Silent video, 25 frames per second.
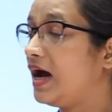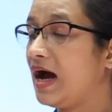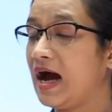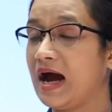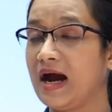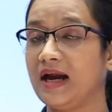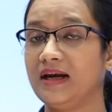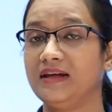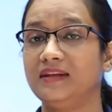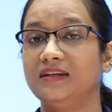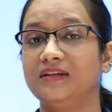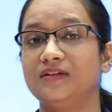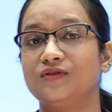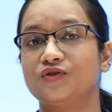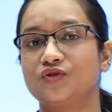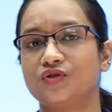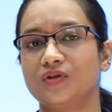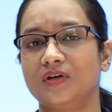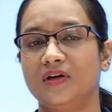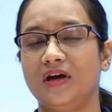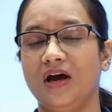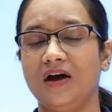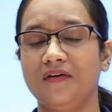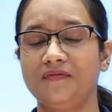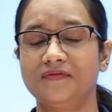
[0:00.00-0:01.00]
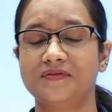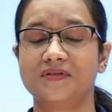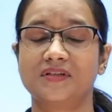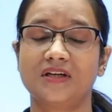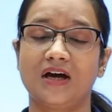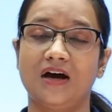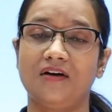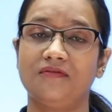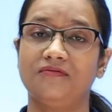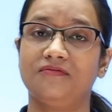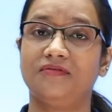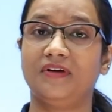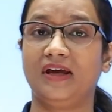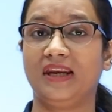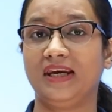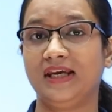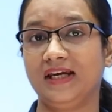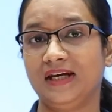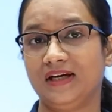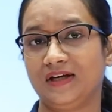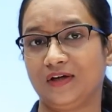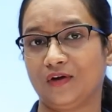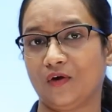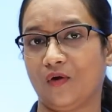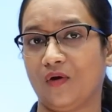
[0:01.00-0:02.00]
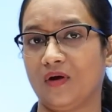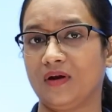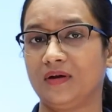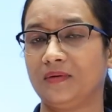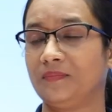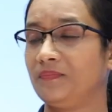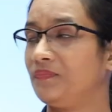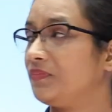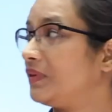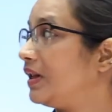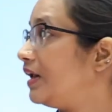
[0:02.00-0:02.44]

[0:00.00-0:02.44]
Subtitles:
and giraffes are very tall,